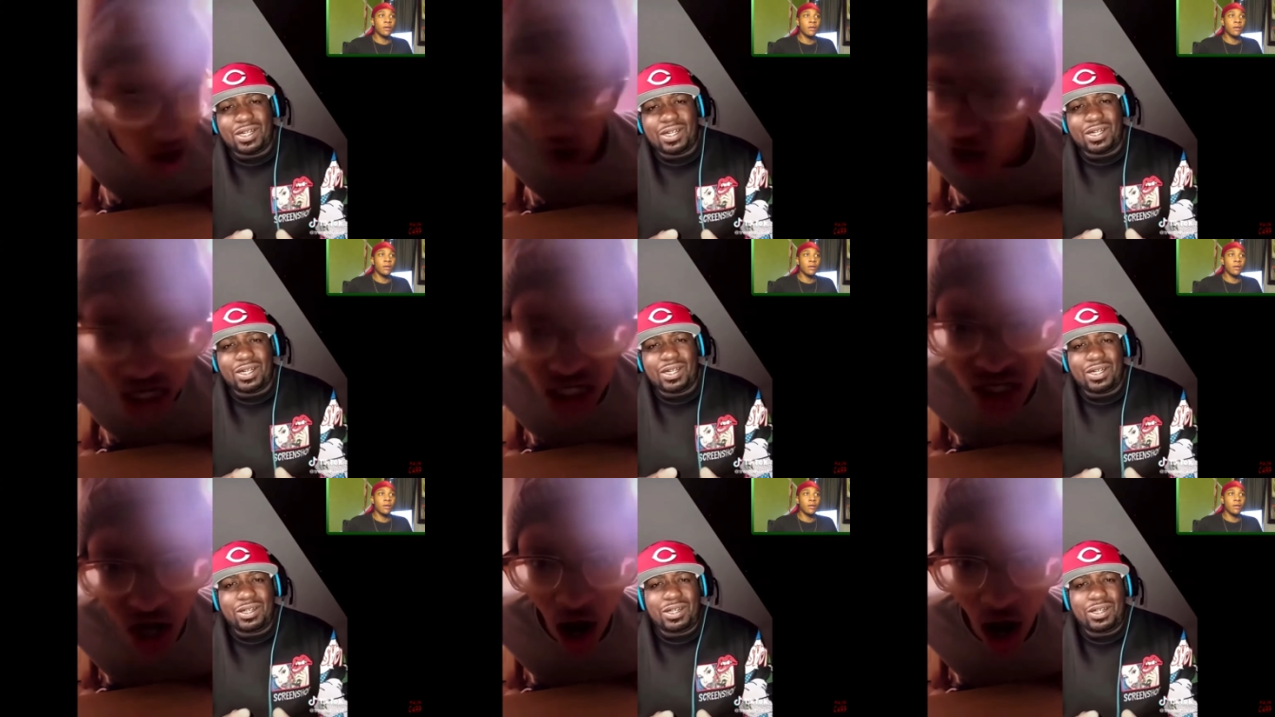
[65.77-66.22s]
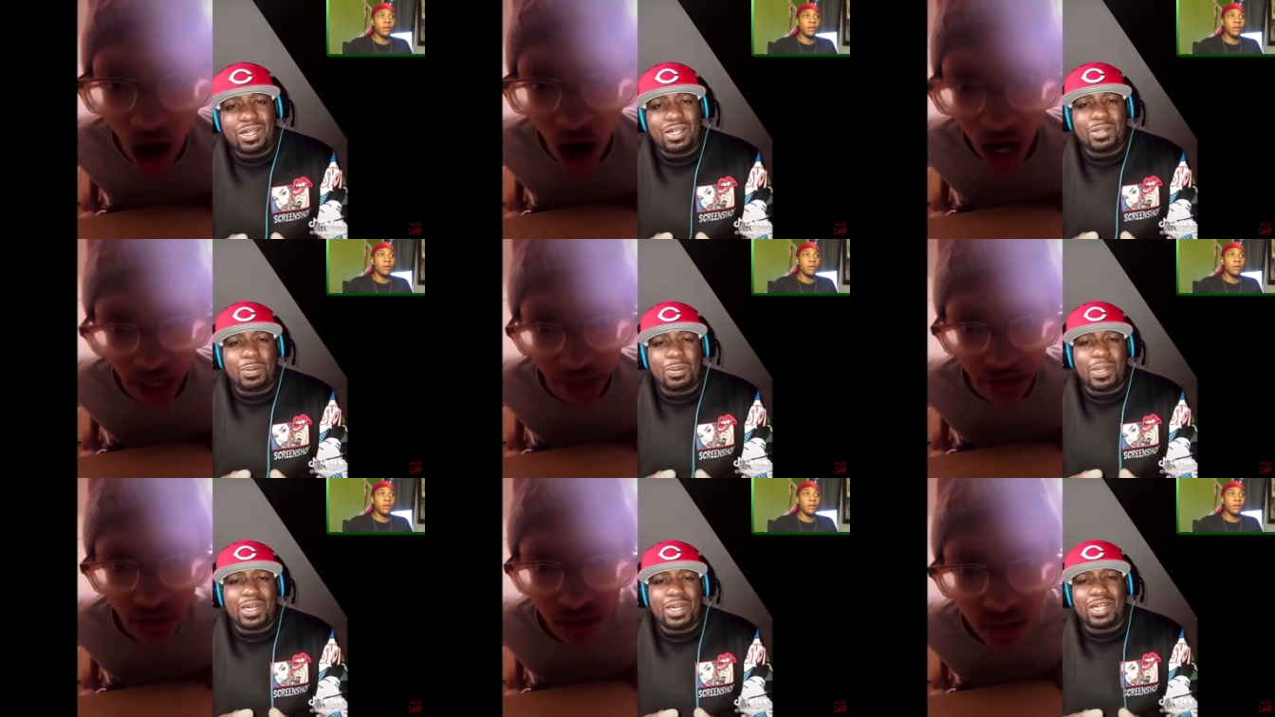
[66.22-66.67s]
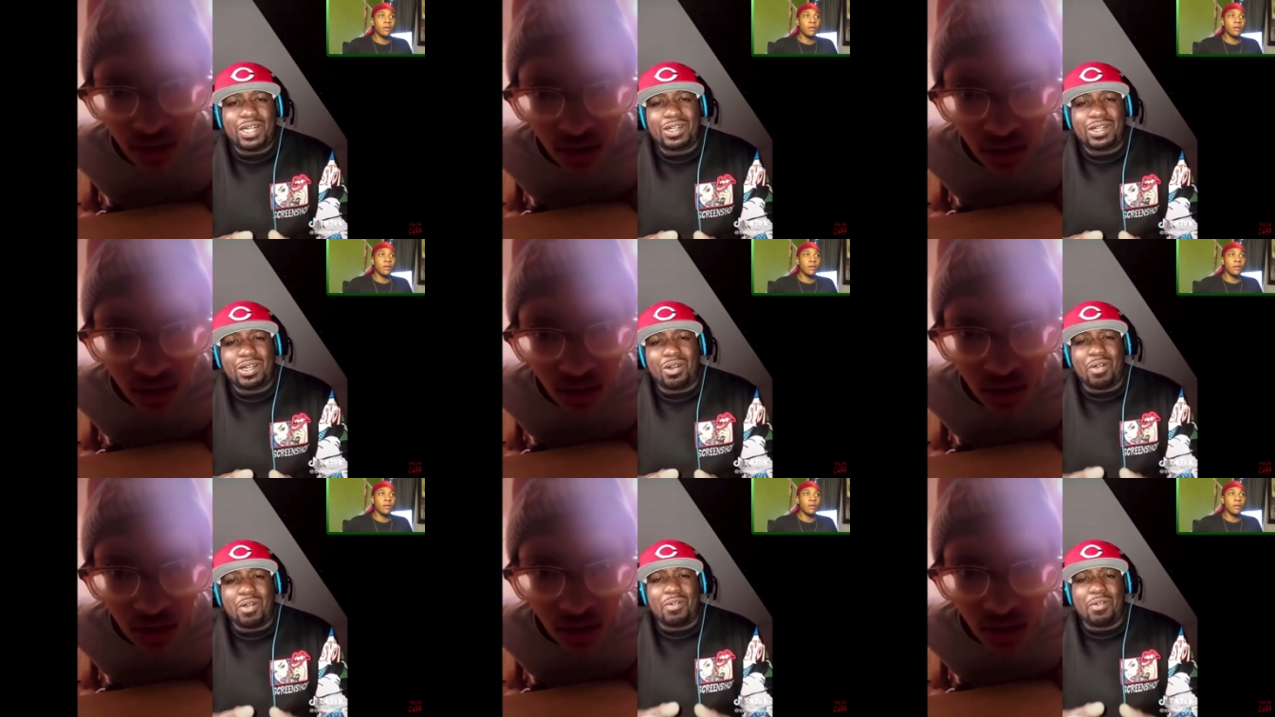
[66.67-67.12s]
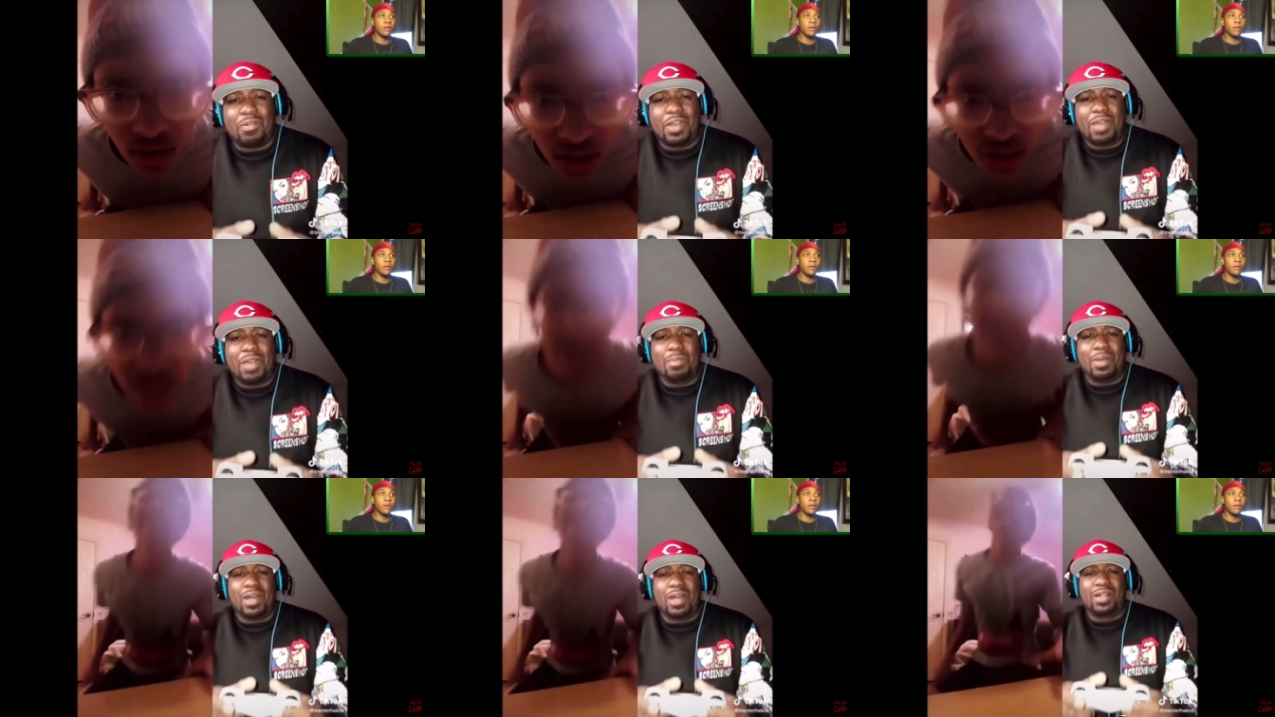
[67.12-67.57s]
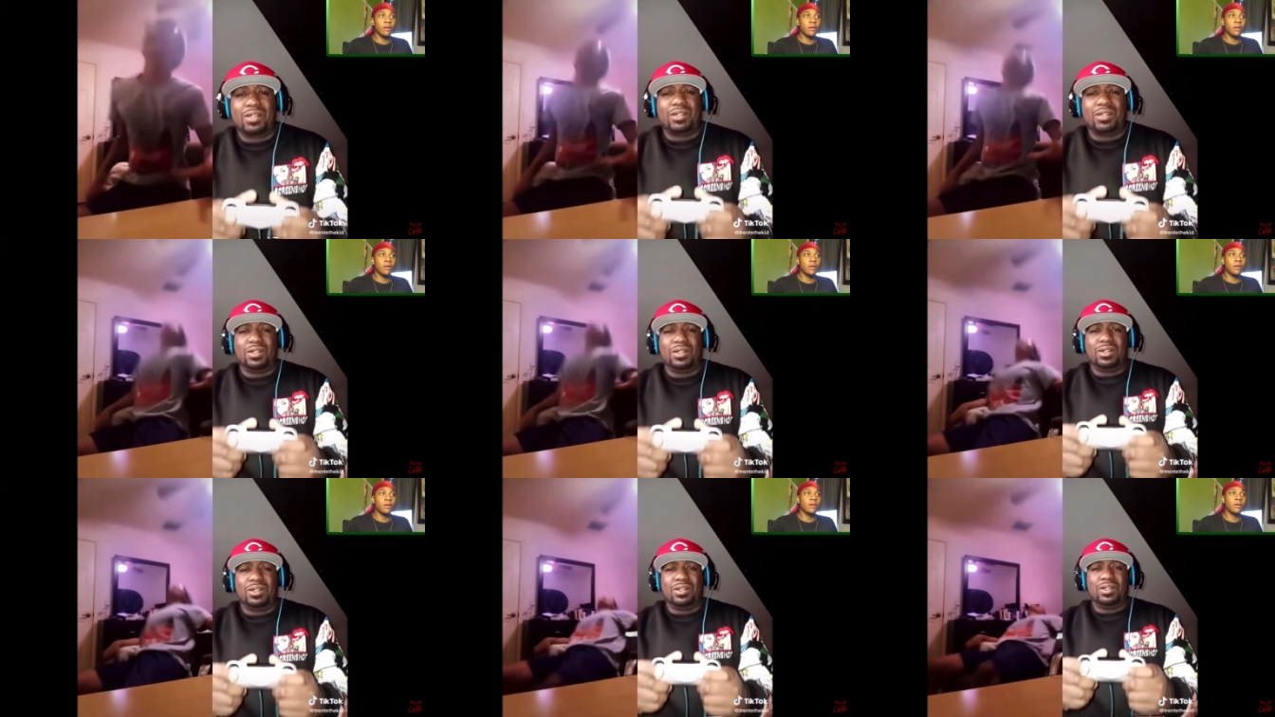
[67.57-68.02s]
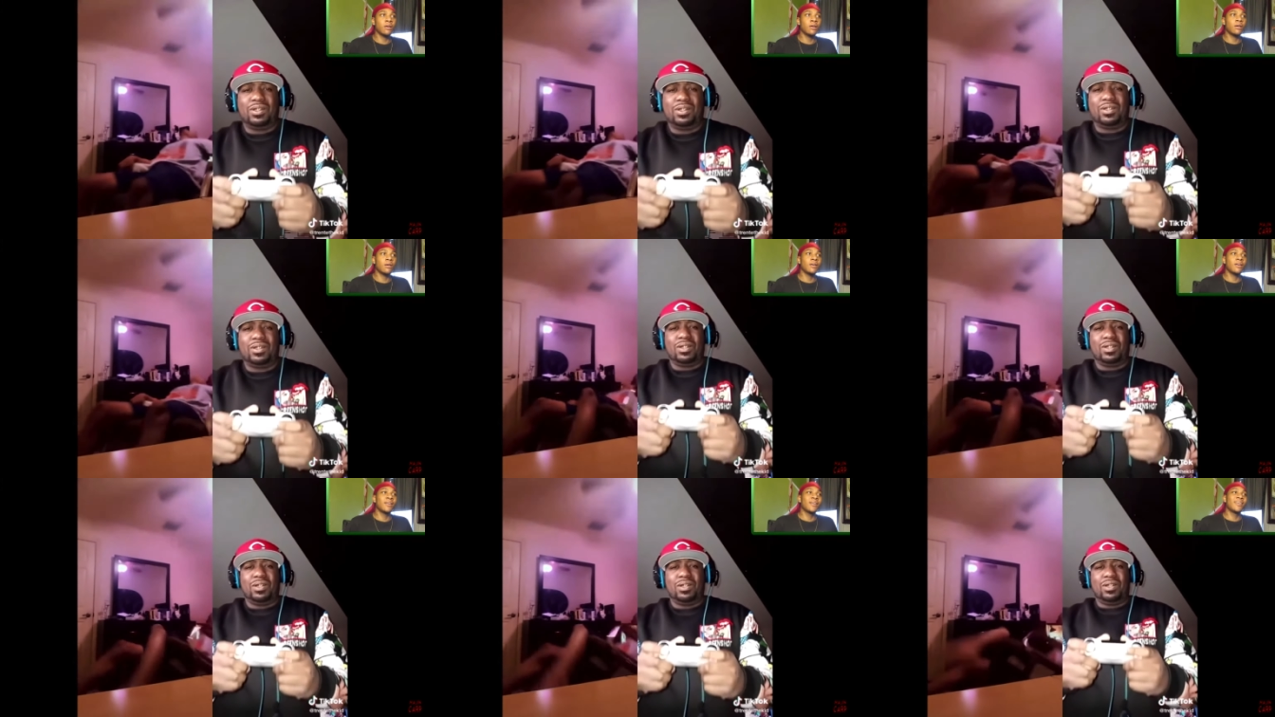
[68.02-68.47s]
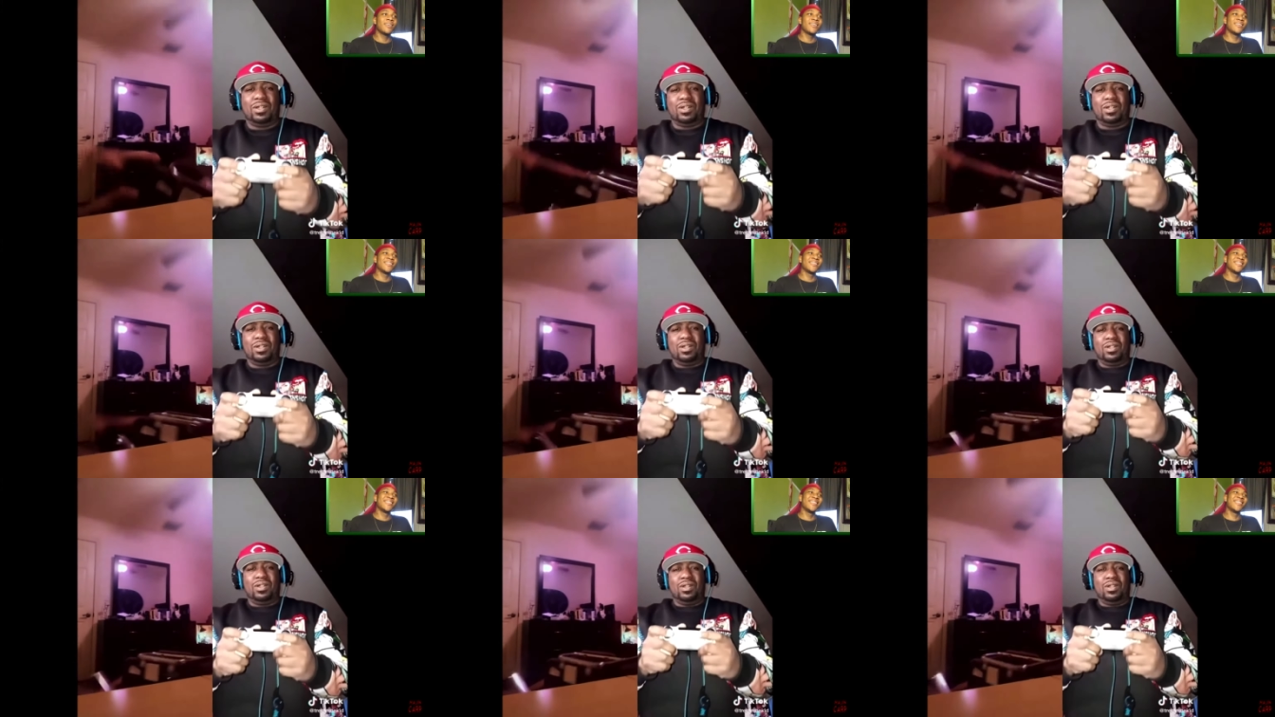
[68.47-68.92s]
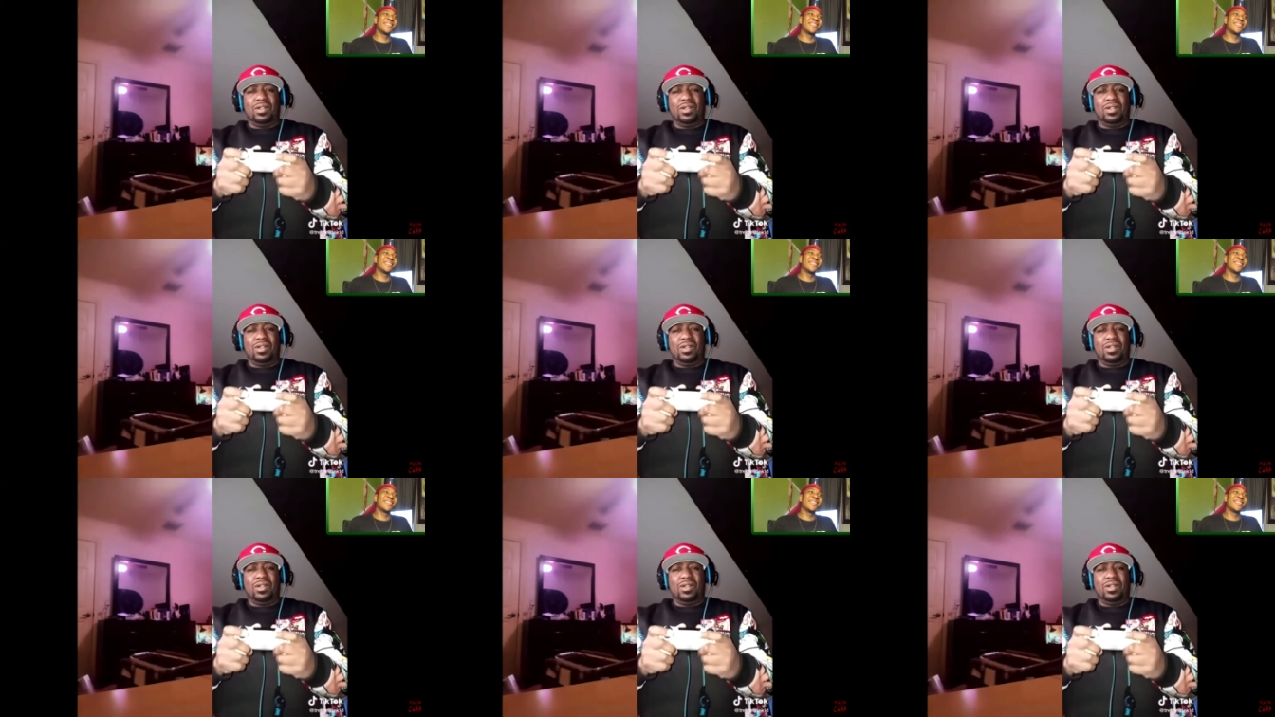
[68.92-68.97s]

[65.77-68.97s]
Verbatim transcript: On golf. Spent that shit on V-Bucks. That's what I'm saying.